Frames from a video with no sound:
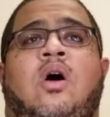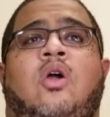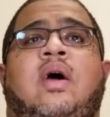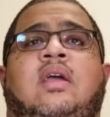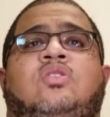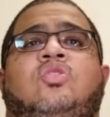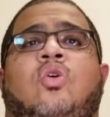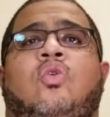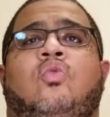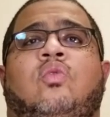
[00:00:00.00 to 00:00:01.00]
Alright,
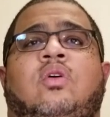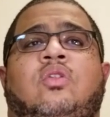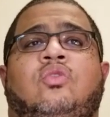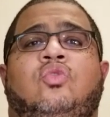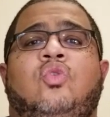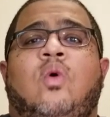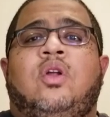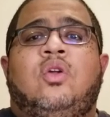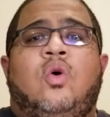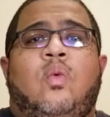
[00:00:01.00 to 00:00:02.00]
so do you want
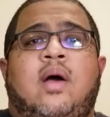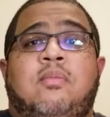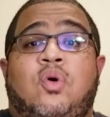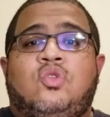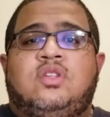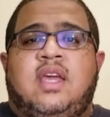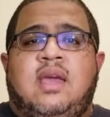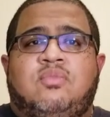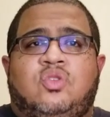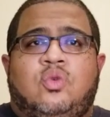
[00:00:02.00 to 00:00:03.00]
to know why most
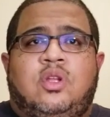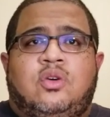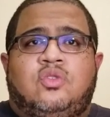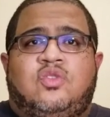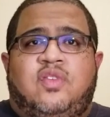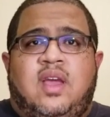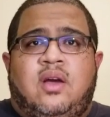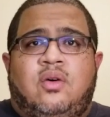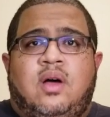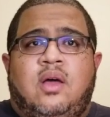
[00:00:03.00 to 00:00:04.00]
game studios
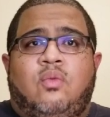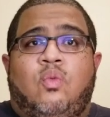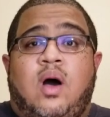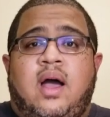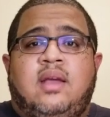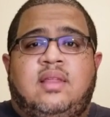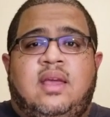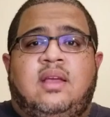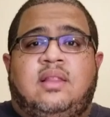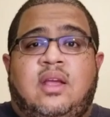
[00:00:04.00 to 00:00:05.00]
fail and why
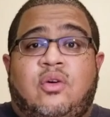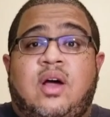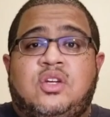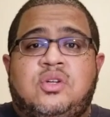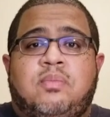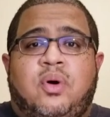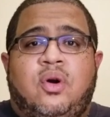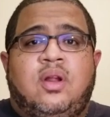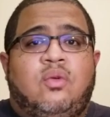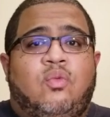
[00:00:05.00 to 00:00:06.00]
they crash and
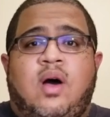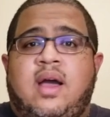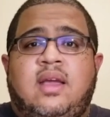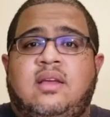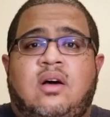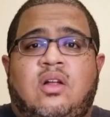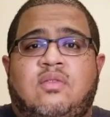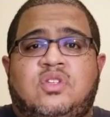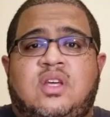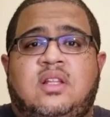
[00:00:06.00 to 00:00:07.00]
burn, and why all of
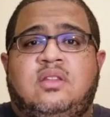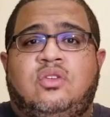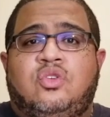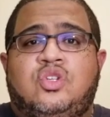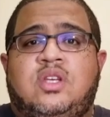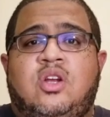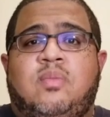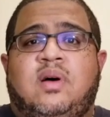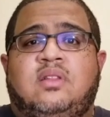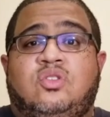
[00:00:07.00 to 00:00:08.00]
a sudden you just hear
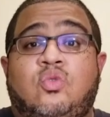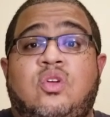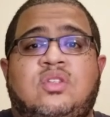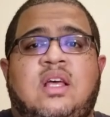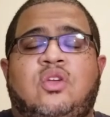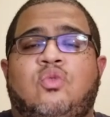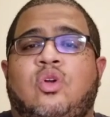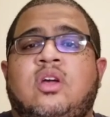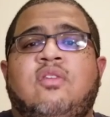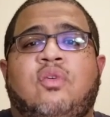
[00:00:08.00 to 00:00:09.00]
about studios that you were
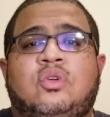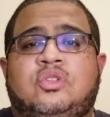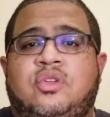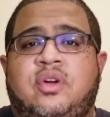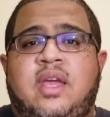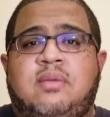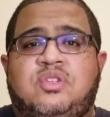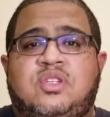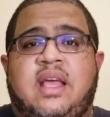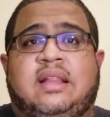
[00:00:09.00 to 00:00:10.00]
looking forward to their games
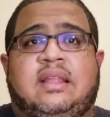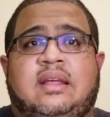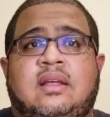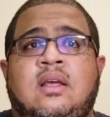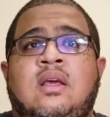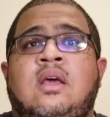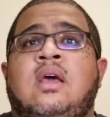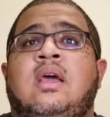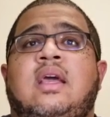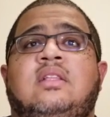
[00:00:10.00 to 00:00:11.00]
ending?
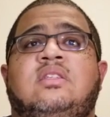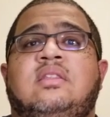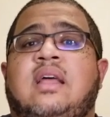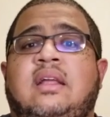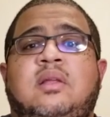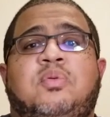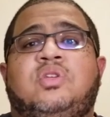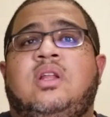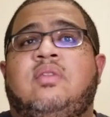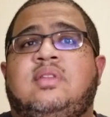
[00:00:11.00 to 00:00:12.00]
It's
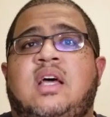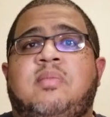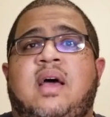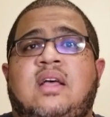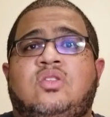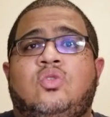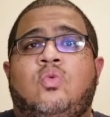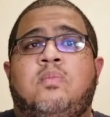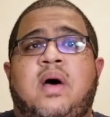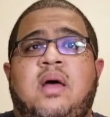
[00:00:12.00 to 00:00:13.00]
90% of the time it has to do
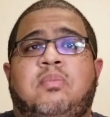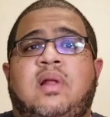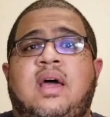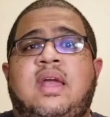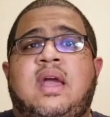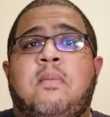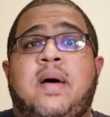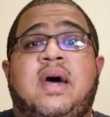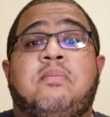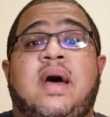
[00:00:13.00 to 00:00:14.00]
with bad planning and
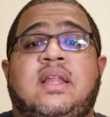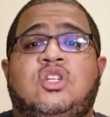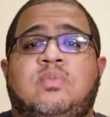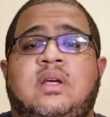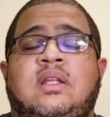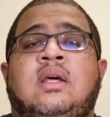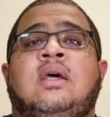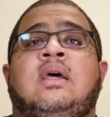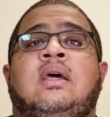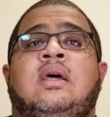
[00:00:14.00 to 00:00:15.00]
bad management.
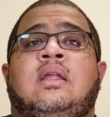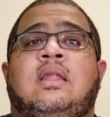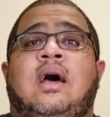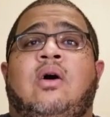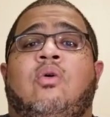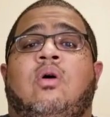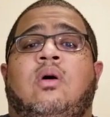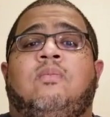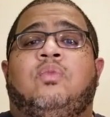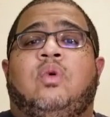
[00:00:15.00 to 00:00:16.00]
Now,
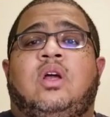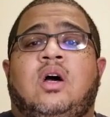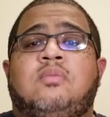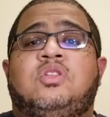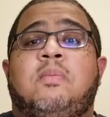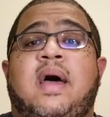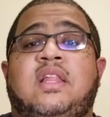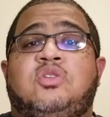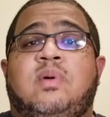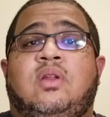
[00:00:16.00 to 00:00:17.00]
when it comes to
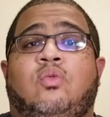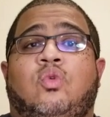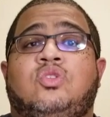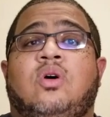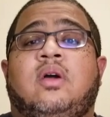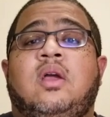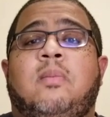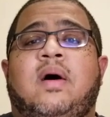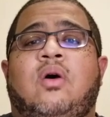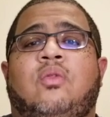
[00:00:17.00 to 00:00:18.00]
management, we're talking
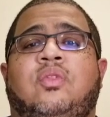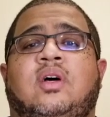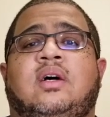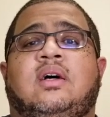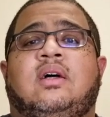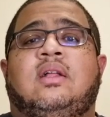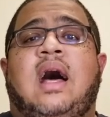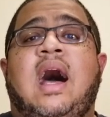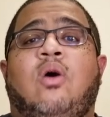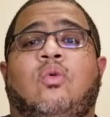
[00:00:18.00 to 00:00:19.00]
about the
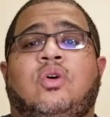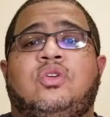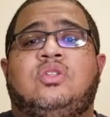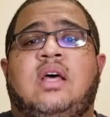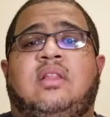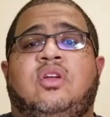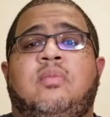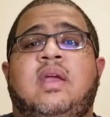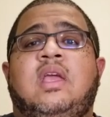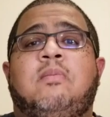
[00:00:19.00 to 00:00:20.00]
hours that they're
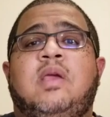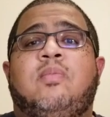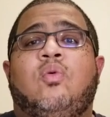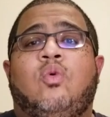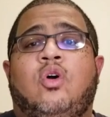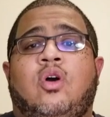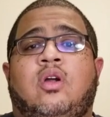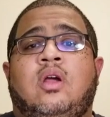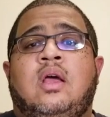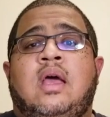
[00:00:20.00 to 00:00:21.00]
making people
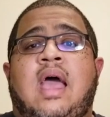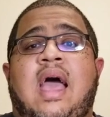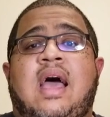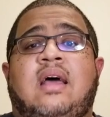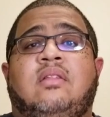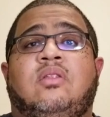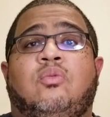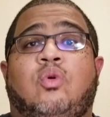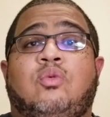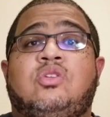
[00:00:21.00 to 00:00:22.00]
work,
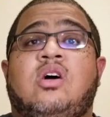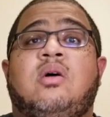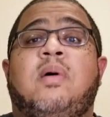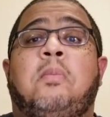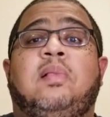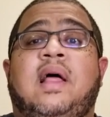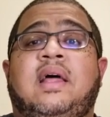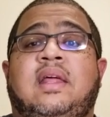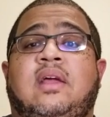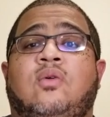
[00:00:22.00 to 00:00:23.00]
and when we talk about
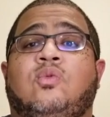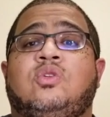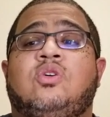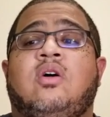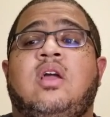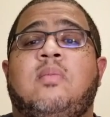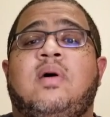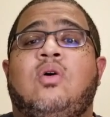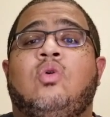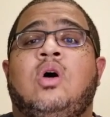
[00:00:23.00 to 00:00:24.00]
planning, we're talking
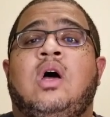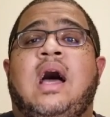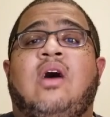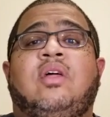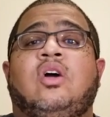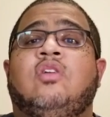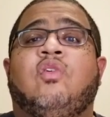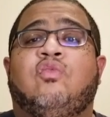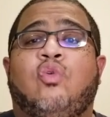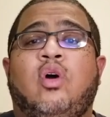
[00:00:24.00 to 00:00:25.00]
about how they could have
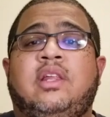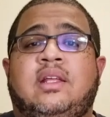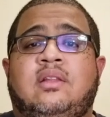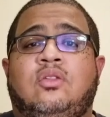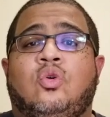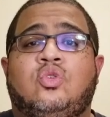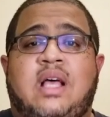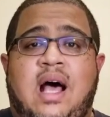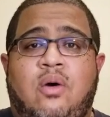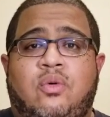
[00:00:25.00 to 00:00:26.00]
avoided those
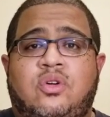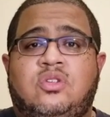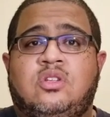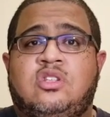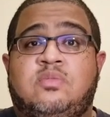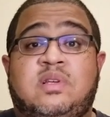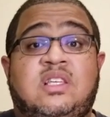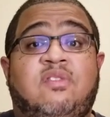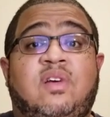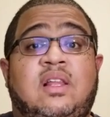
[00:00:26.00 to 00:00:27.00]
hours,
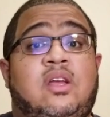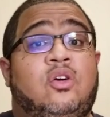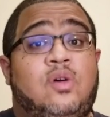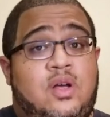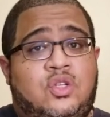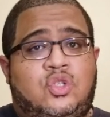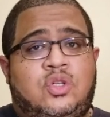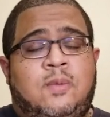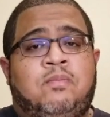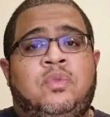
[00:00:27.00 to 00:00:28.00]
specifically crunch,
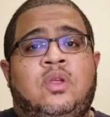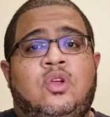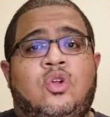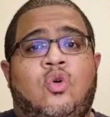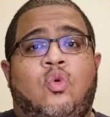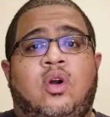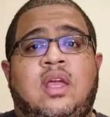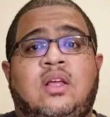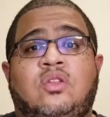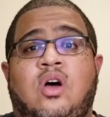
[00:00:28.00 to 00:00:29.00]
you know,
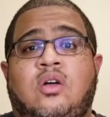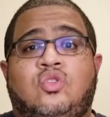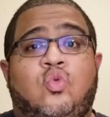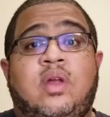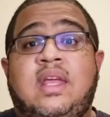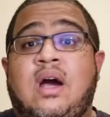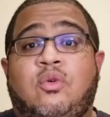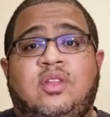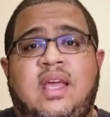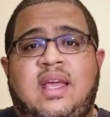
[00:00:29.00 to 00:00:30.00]
working
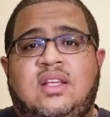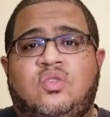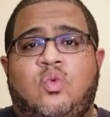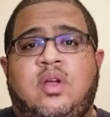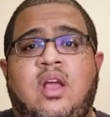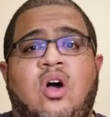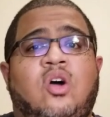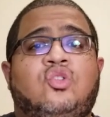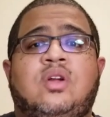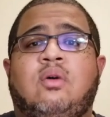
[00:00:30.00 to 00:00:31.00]
20-hour days, working
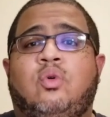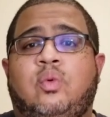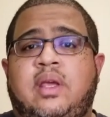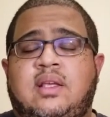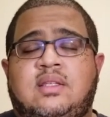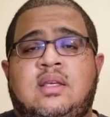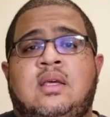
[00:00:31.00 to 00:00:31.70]
100-hour weeks.